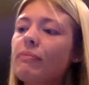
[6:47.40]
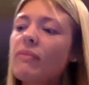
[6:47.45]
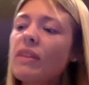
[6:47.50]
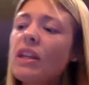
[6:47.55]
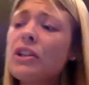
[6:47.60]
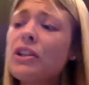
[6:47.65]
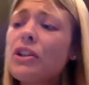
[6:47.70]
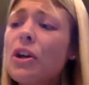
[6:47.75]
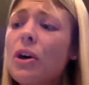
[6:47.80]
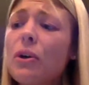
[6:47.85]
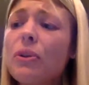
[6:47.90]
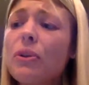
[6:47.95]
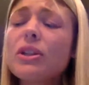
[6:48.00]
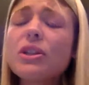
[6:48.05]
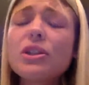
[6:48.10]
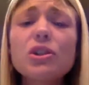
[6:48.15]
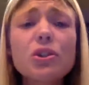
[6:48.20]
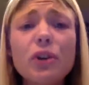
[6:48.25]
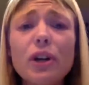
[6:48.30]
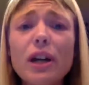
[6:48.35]
the
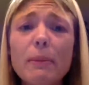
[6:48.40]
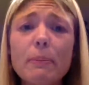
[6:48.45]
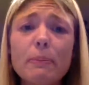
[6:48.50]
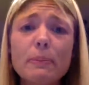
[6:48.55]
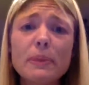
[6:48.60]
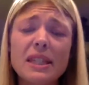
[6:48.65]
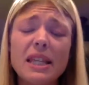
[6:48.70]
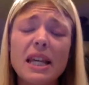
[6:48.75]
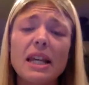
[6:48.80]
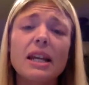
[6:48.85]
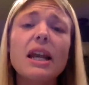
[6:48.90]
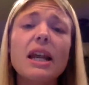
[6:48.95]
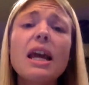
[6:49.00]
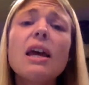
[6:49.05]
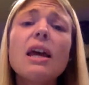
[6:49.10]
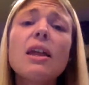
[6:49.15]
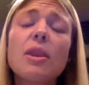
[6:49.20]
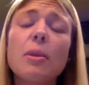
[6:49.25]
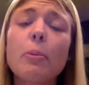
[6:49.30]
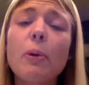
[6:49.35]
scripts and
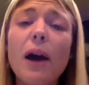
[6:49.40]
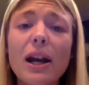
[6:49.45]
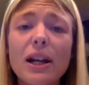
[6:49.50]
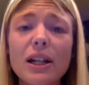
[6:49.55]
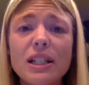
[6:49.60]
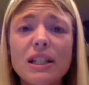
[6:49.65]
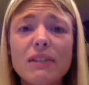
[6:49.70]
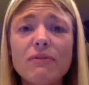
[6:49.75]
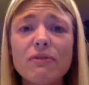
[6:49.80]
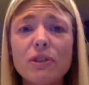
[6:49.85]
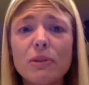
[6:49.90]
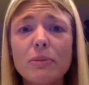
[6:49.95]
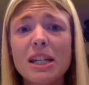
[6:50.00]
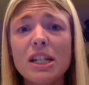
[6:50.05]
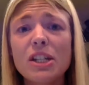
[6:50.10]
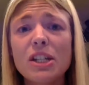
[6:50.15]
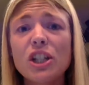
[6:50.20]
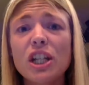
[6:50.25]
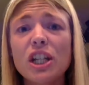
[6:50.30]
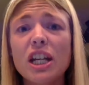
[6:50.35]
the product
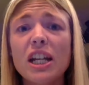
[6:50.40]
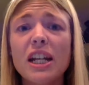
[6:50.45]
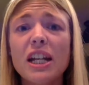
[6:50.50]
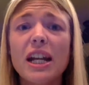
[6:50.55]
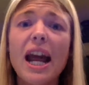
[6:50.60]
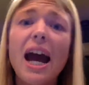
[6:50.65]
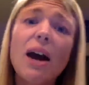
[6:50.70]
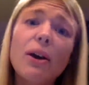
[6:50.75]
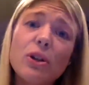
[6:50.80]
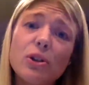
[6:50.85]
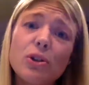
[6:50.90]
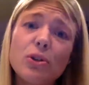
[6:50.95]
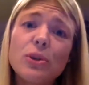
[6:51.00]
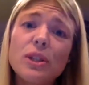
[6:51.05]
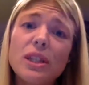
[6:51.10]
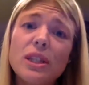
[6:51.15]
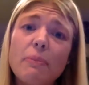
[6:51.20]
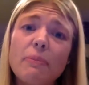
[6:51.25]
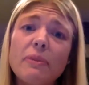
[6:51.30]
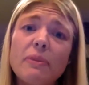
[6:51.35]
information and how to do
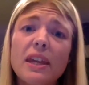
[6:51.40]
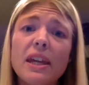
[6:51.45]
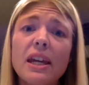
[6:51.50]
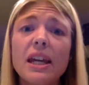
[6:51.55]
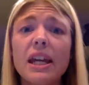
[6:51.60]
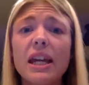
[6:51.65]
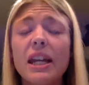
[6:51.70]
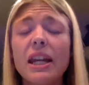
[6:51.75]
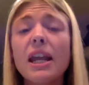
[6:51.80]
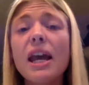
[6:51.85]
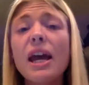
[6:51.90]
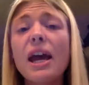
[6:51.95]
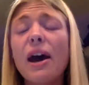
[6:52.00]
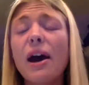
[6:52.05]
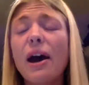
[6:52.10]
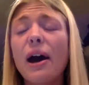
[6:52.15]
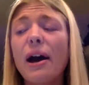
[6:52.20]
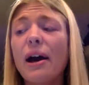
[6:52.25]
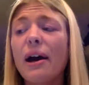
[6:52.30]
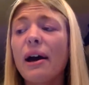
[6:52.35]
something. And
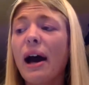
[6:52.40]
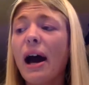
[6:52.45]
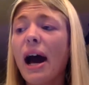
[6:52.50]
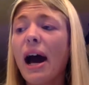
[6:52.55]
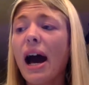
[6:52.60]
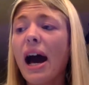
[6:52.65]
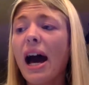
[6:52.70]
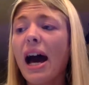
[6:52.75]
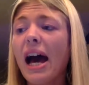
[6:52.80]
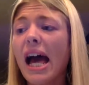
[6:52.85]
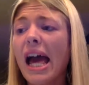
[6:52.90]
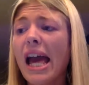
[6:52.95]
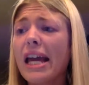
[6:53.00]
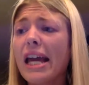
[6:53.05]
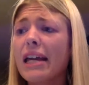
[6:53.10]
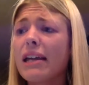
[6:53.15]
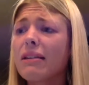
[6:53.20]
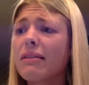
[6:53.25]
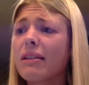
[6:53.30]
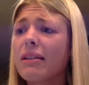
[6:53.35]

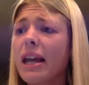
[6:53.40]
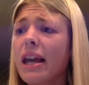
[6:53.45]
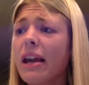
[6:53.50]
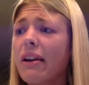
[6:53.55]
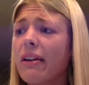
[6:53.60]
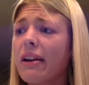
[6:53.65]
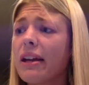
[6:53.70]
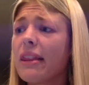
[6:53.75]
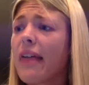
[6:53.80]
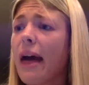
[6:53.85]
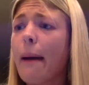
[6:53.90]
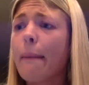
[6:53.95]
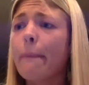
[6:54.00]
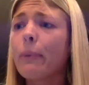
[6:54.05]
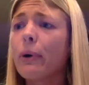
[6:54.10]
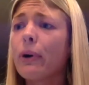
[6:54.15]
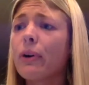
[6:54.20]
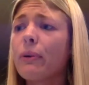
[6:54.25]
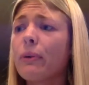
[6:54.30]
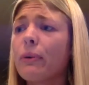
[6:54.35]
I carry that
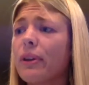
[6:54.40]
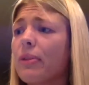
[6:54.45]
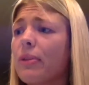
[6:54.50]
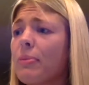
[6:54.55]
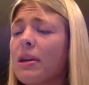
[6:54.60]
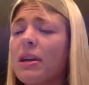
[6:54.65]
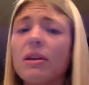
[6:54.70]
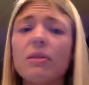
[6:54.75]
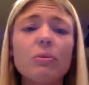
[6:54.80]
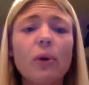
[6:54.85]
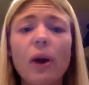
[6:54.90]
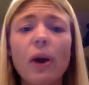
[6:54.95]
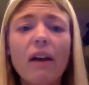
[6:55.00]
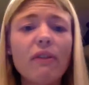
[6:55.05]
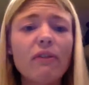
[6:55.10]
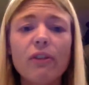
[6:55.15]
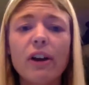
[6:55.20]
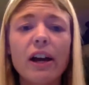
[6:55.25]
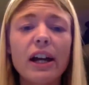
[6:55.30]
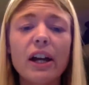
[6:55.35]
book with me
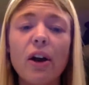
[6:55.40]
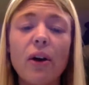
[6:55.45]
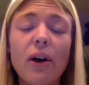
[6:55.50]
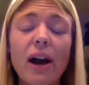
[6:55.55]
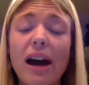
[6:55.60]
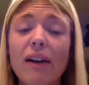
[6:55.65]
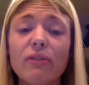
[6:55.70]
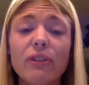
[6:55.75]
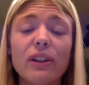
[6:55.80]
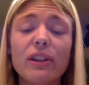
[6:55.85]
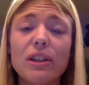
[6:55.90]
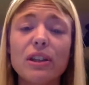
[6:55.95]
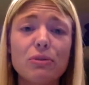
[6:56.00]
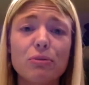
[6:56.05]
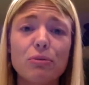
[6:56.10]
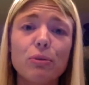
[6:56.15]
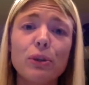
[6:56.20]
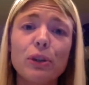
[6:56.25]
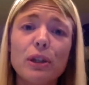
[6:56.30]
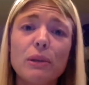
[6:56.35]
wherever I go. I have like this
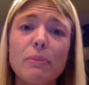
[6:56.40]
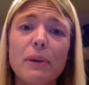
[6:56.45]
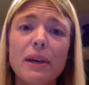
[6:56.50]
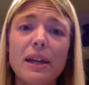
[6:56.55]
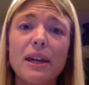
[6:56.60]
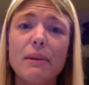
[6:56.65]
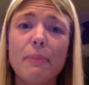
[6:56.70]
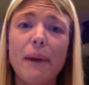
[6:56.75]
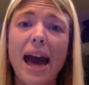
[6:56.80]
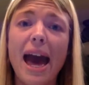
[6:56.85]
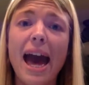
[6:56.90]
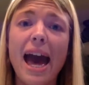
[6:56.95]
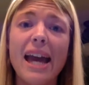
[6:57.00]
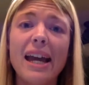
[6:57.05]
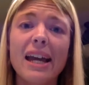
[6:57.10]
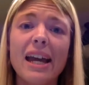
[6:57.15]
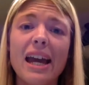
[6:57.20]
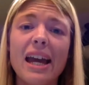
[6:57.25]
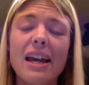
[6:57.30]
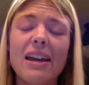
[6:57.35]
really big bag,
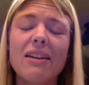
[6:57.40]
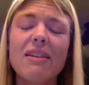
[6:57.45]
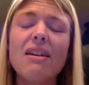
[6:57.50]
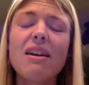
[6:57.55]
and